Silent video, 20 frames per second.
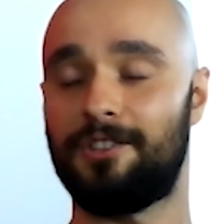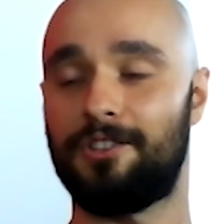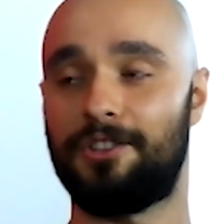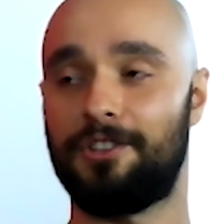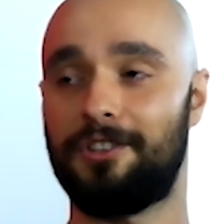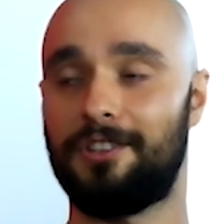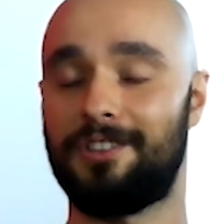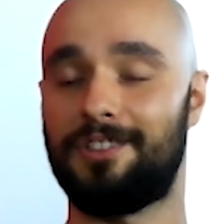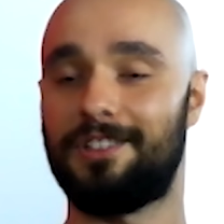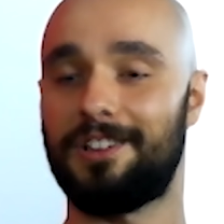
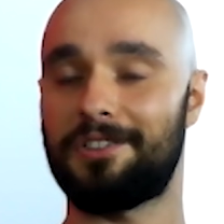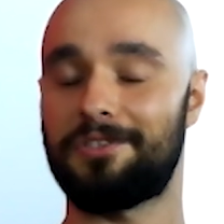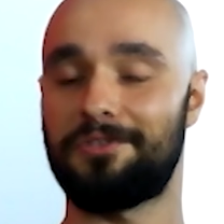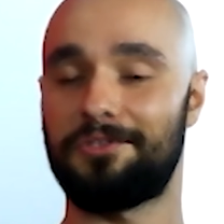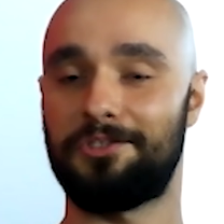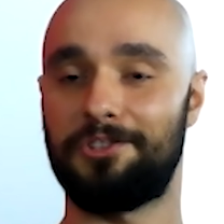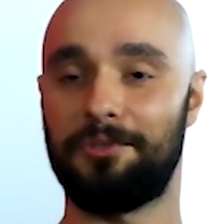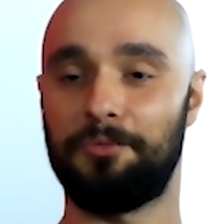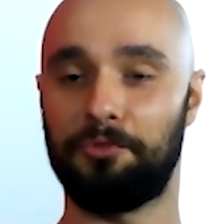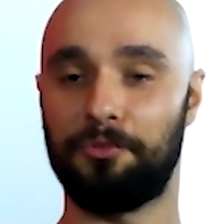It doesn't
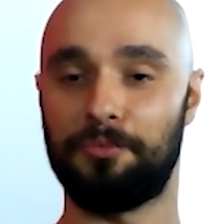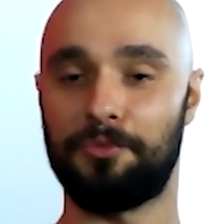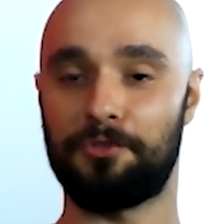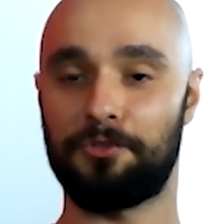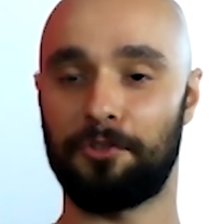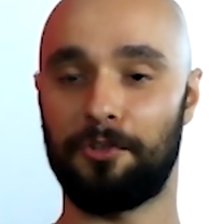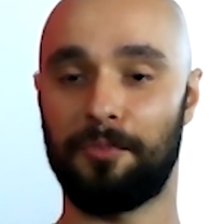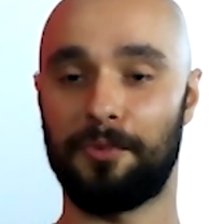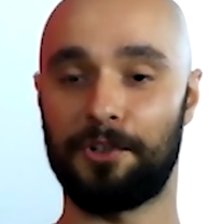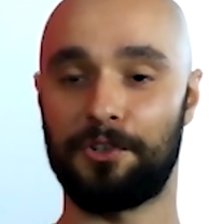seem to be
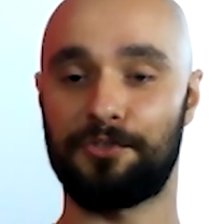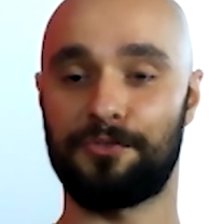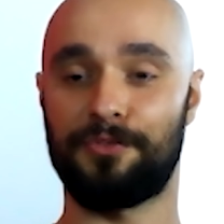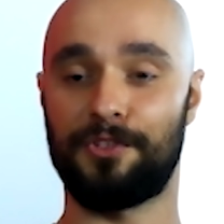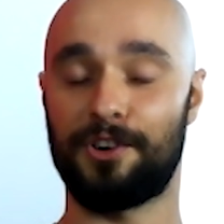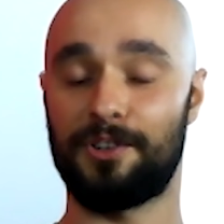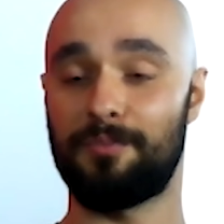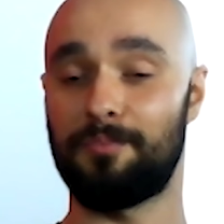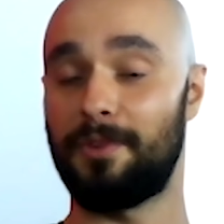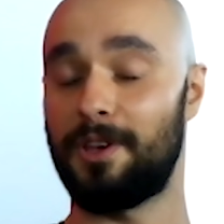so much
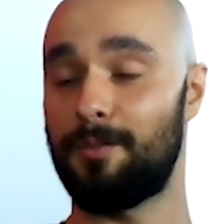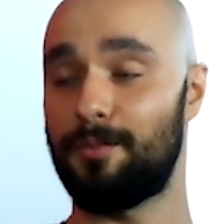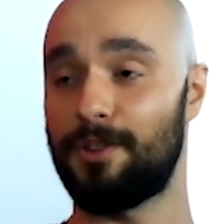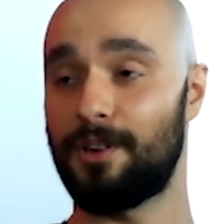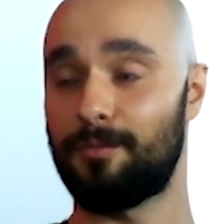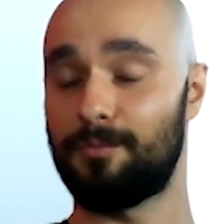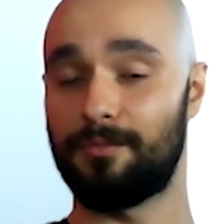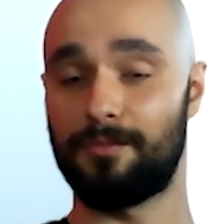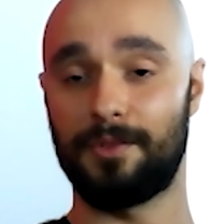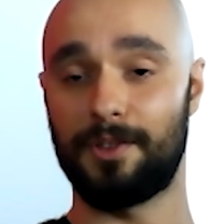fun. Maybe
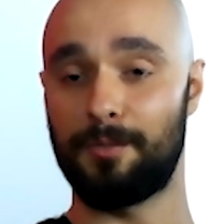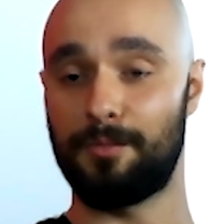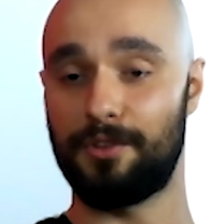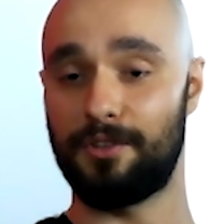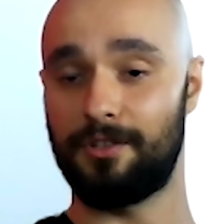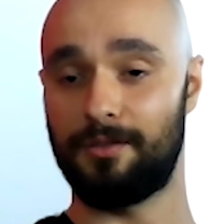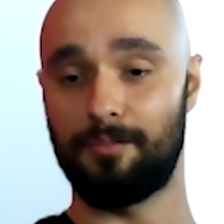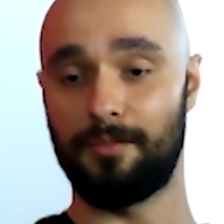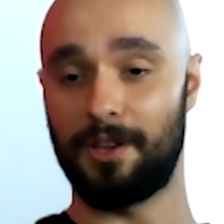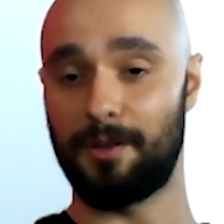I'm
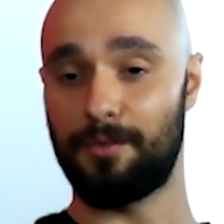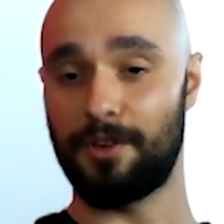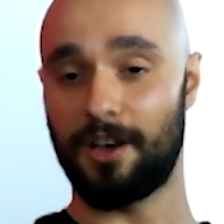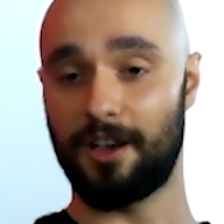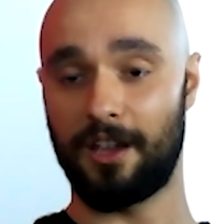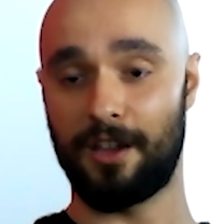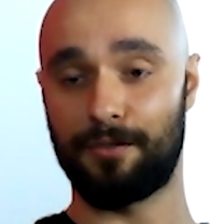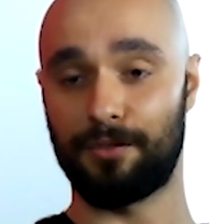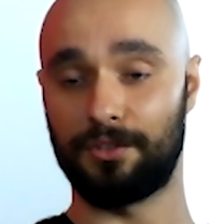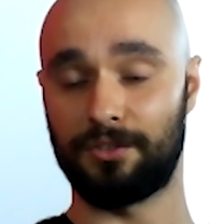maybe maybe I
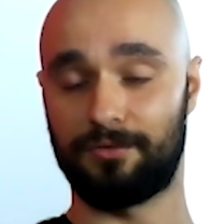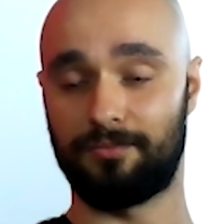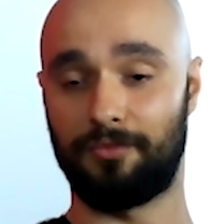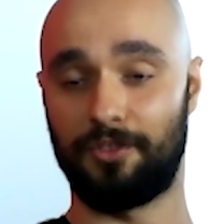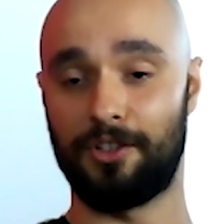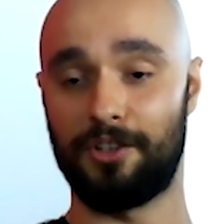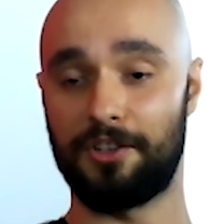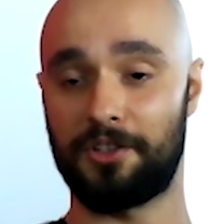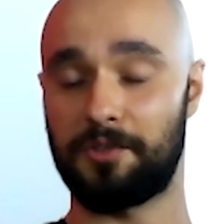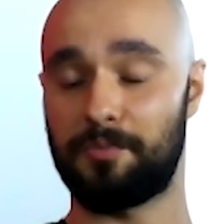haven't
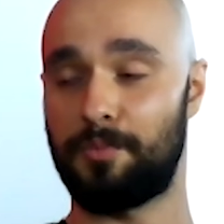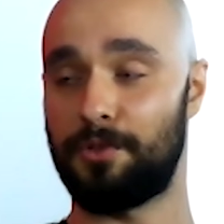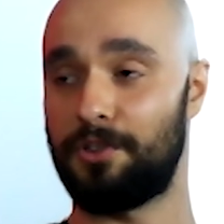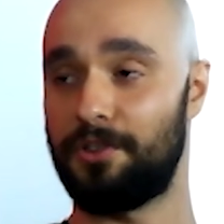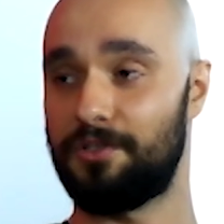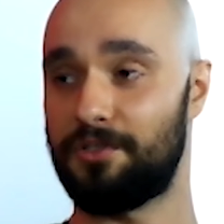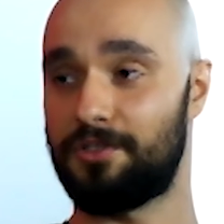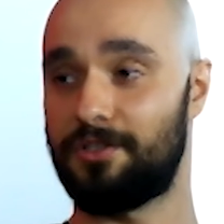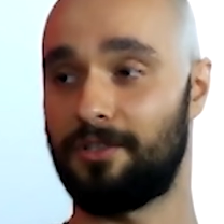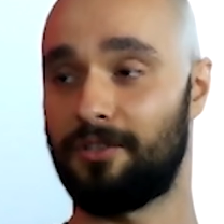really
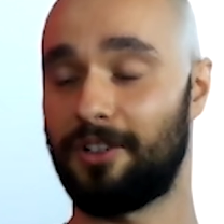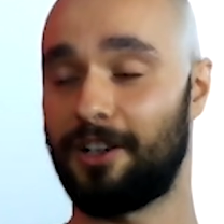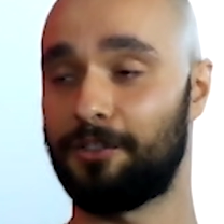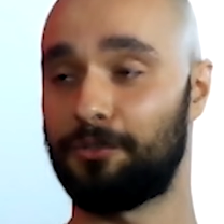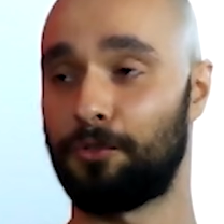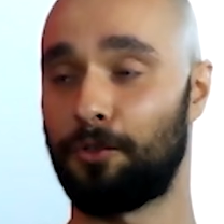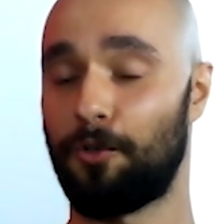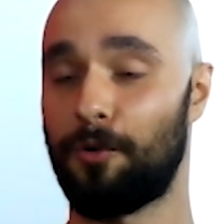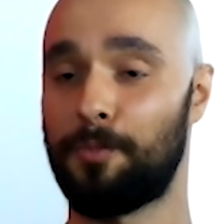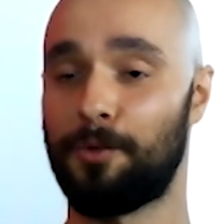experienced the
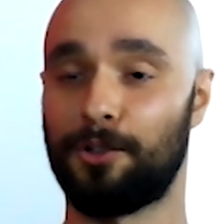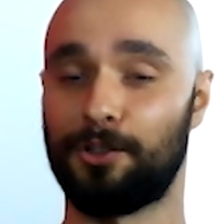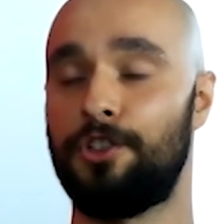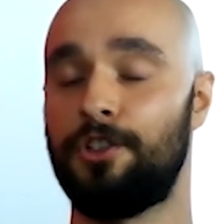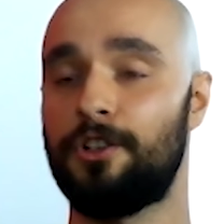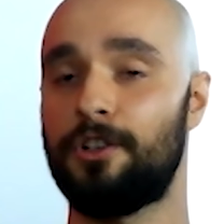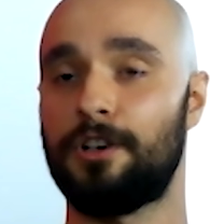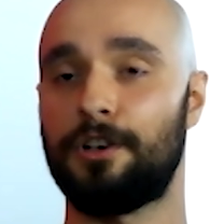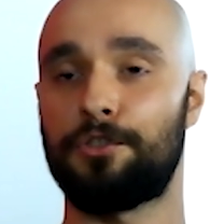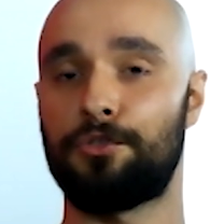right
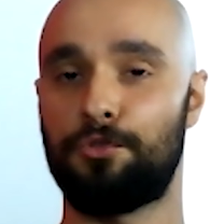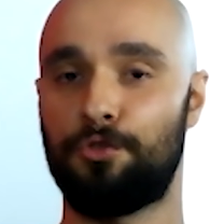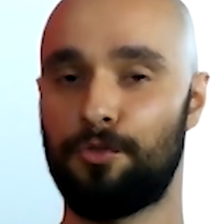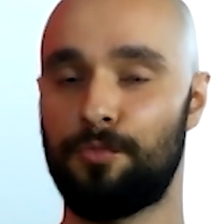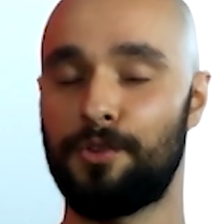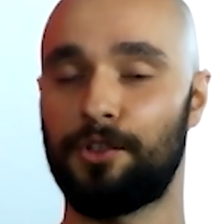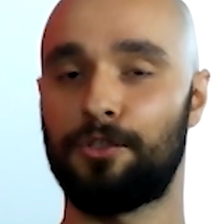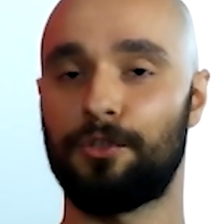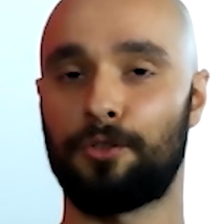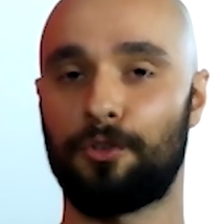robot.
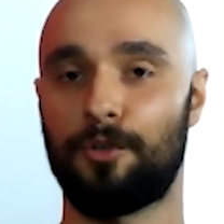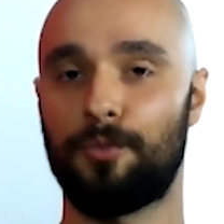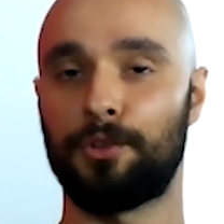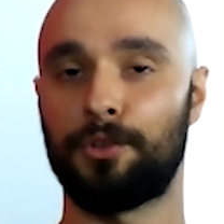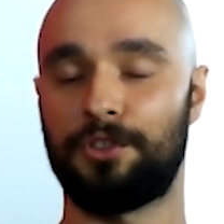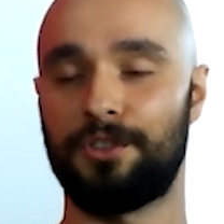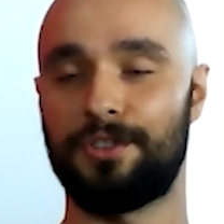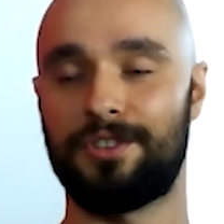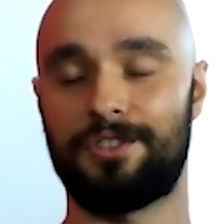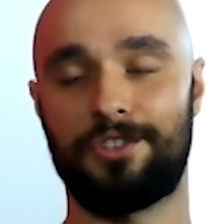Assuming the
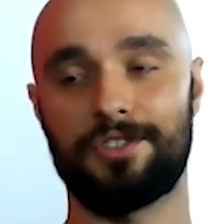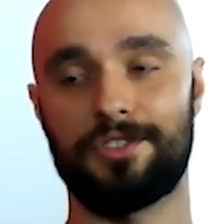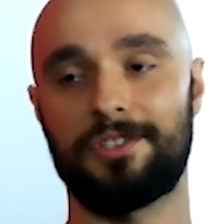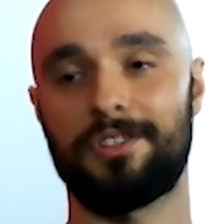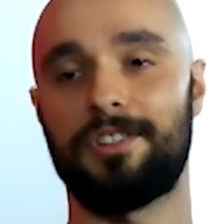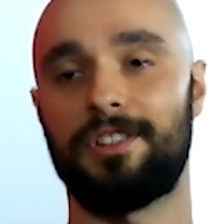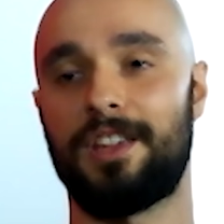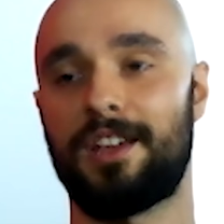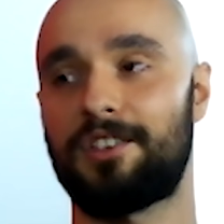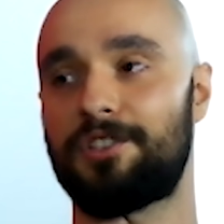robot is just
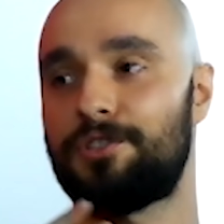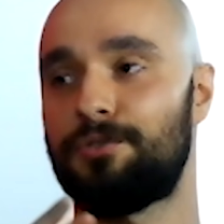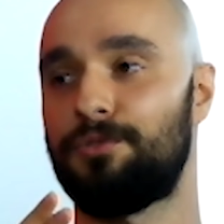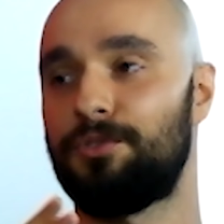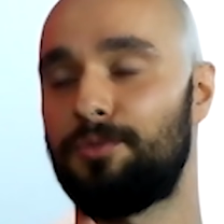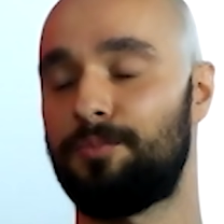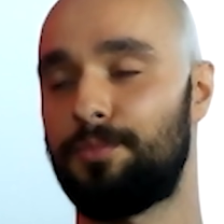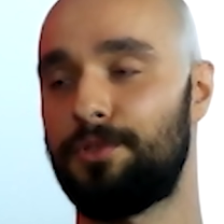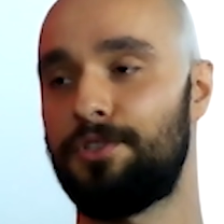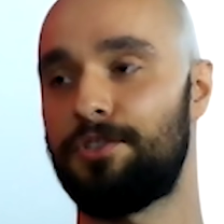an
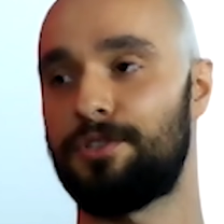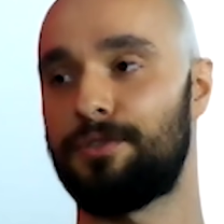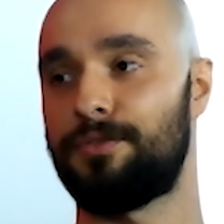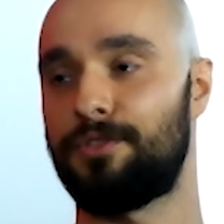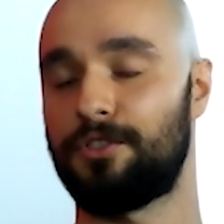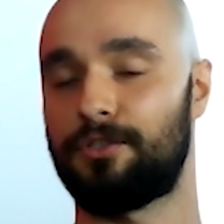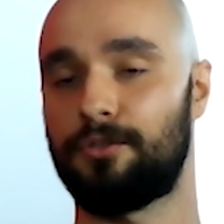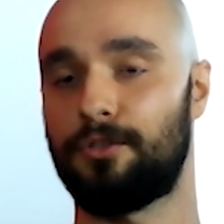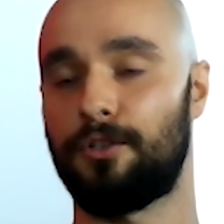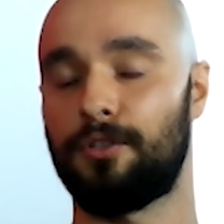excellent piece of
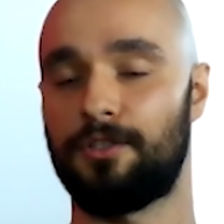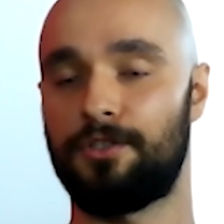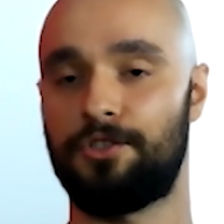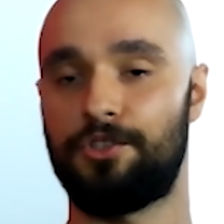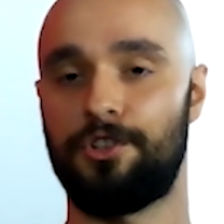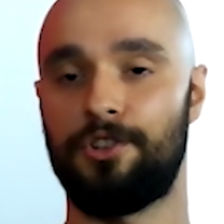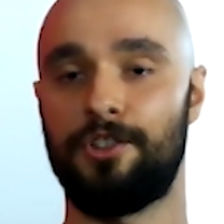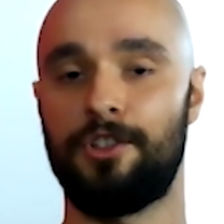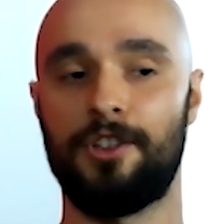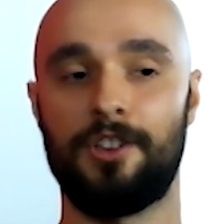
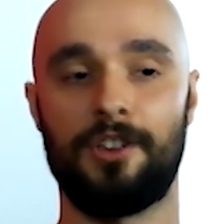technology,